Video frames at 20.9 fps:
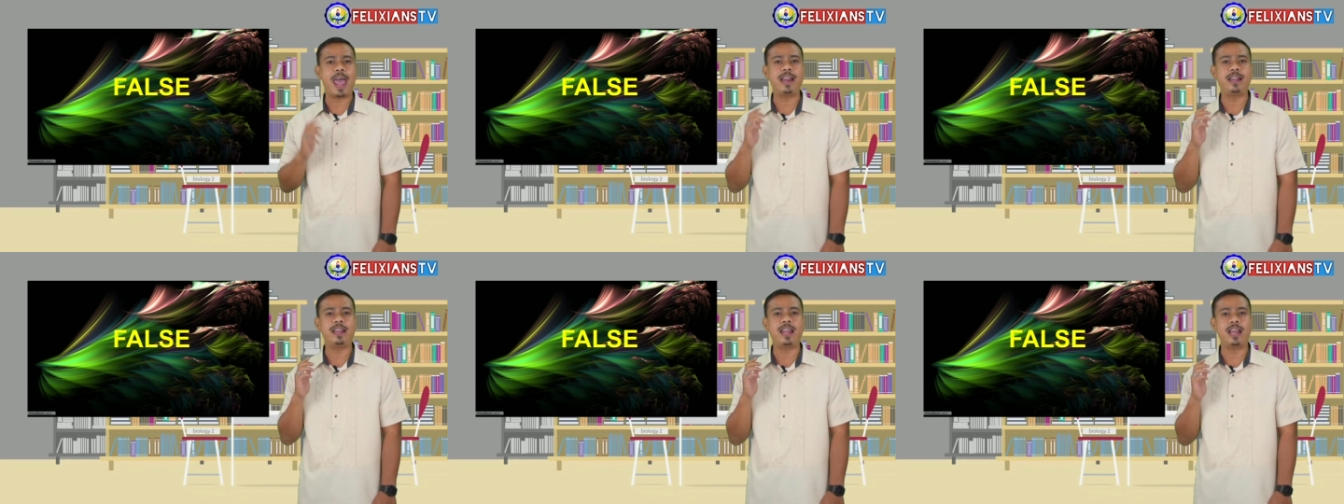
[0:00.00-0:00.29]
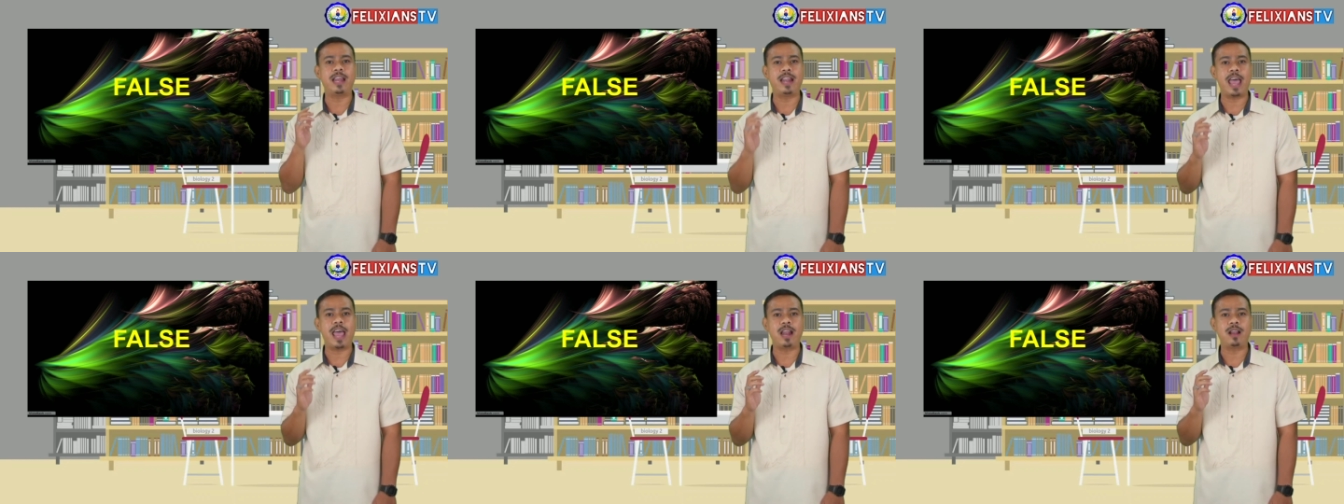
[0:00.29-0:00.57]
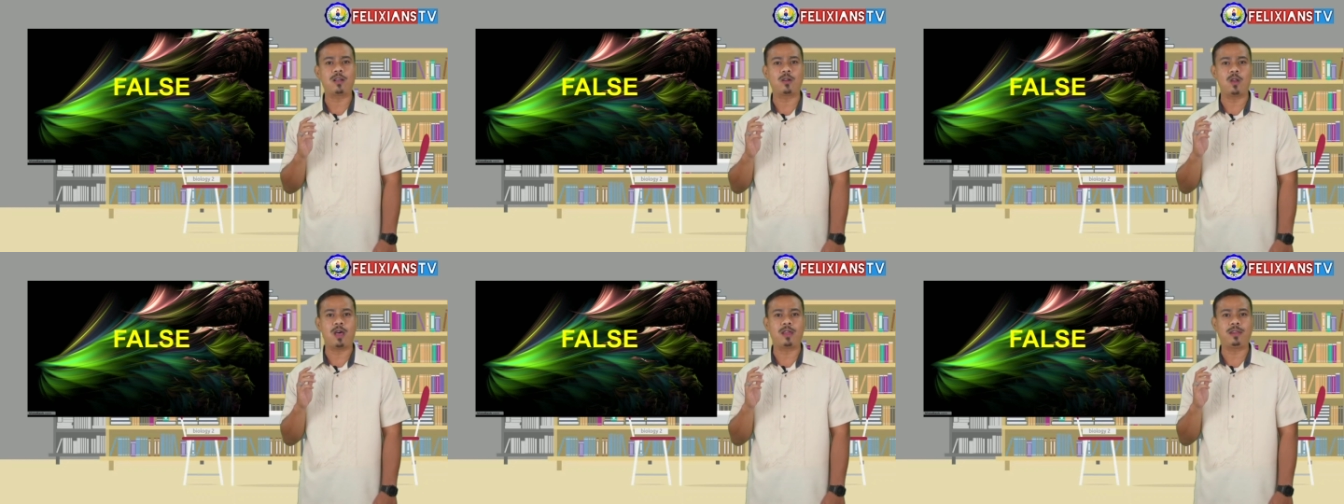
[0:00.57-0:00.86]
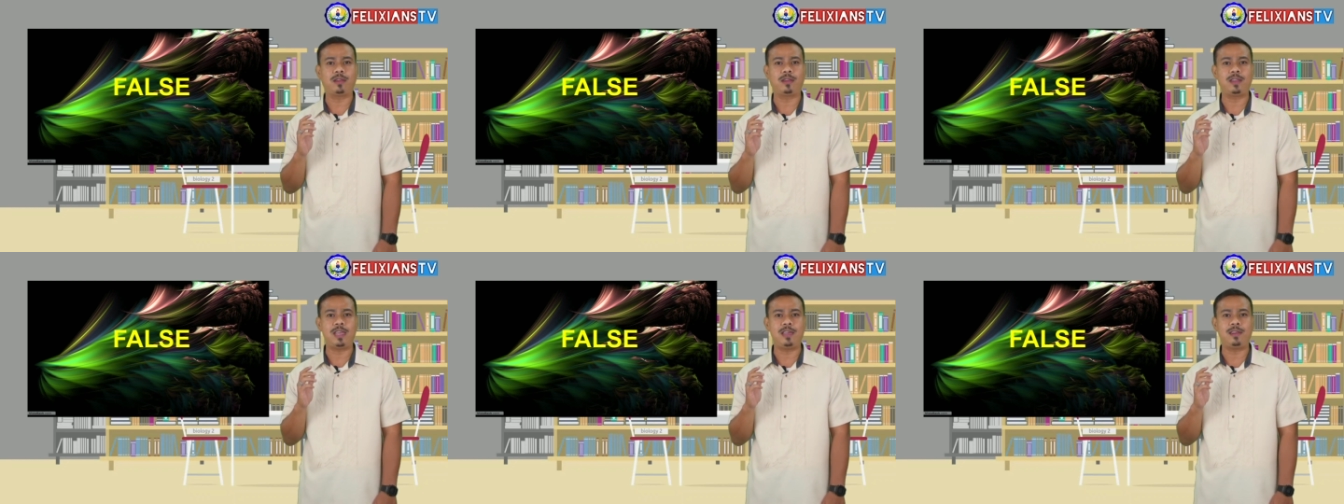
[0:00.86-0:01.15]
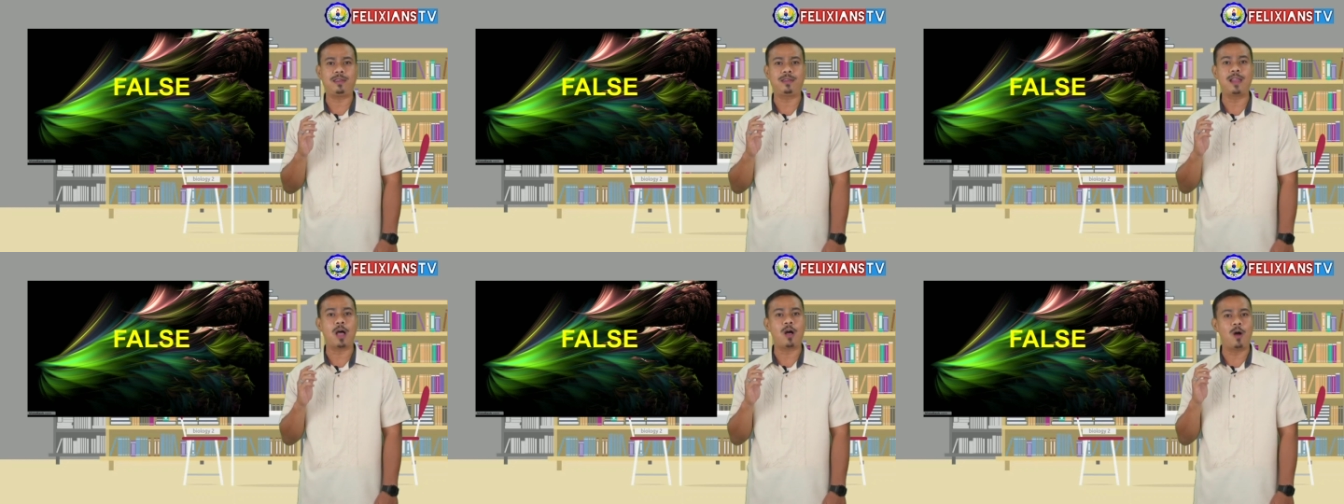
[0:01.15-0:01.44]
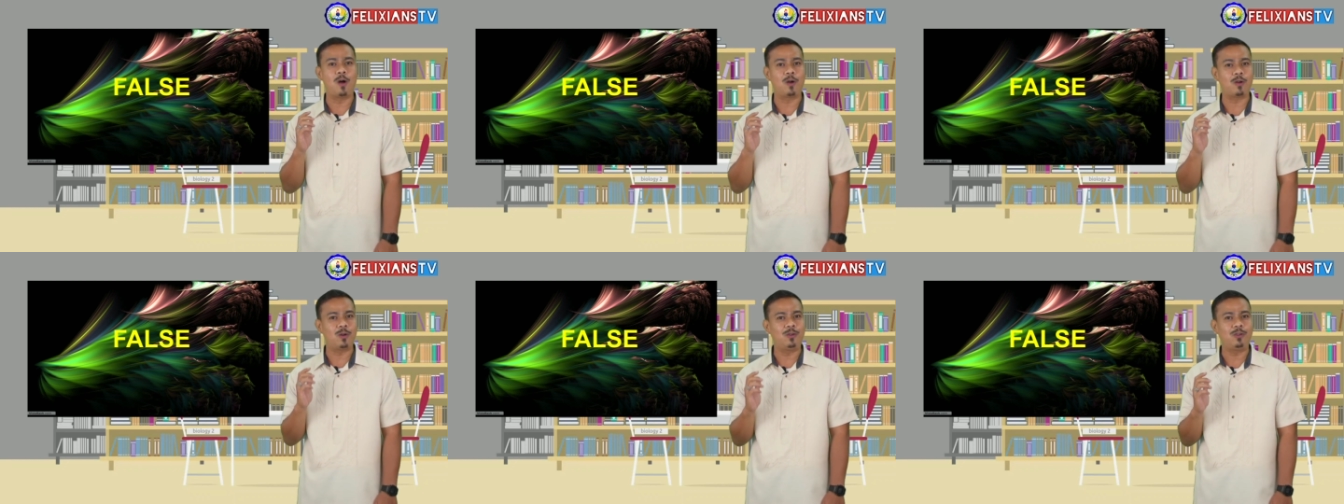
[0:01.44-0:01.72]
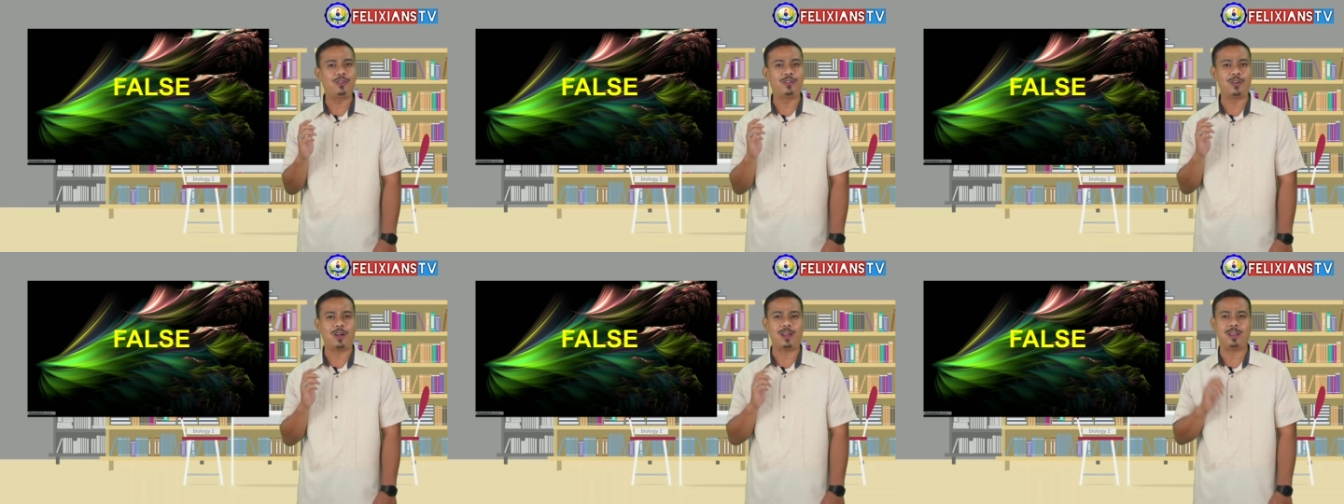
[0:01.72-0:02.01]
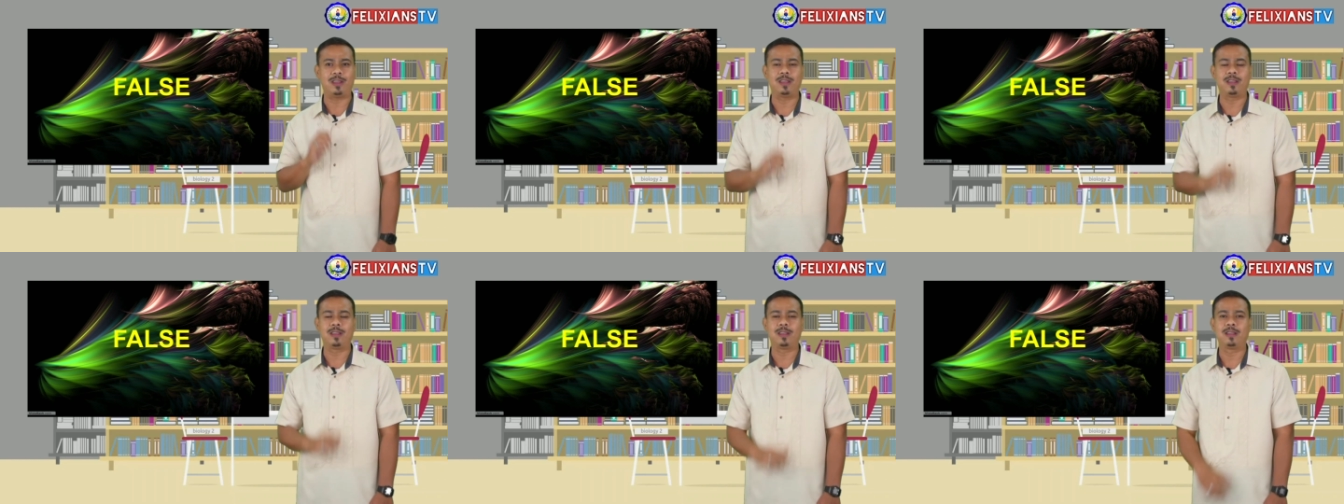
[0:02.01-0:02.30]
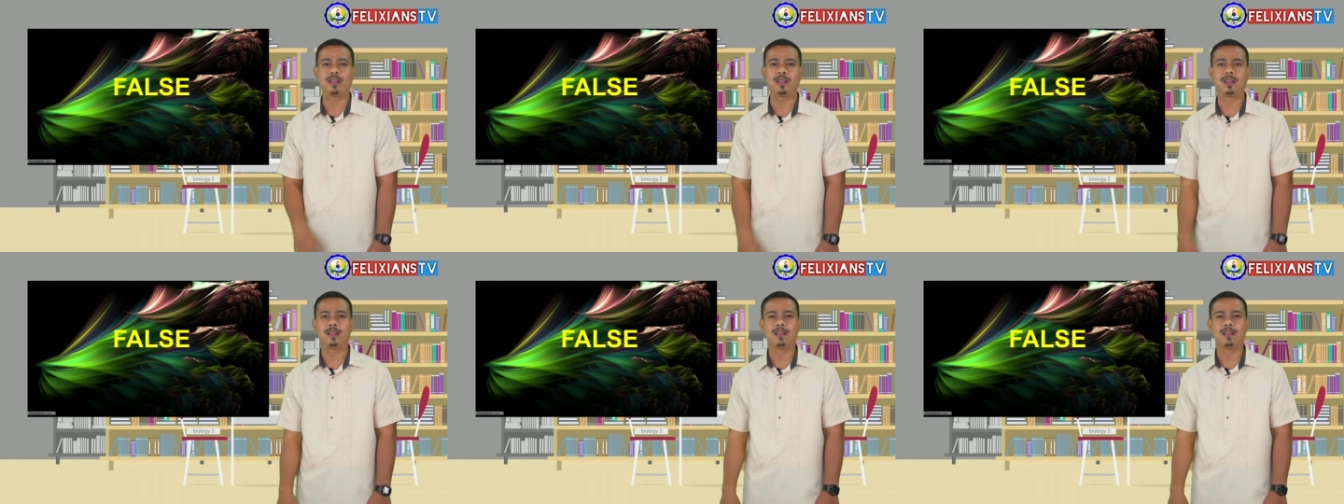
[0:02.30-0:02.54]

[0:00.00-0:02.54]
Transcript: and the then clause is the conclusion.